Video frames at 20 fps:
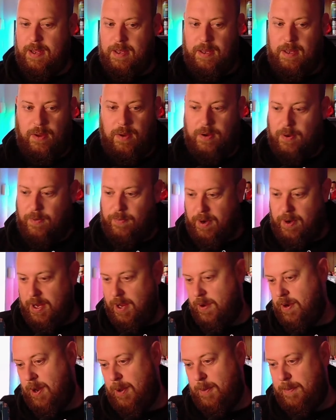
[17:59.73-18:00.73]
you could run
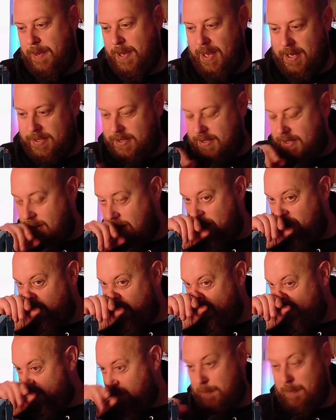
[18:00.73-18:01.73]
it on OBS and
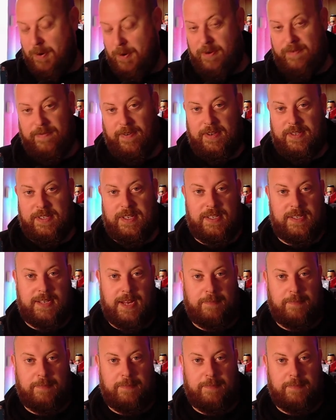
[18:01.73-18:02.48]
run 2 microphones at the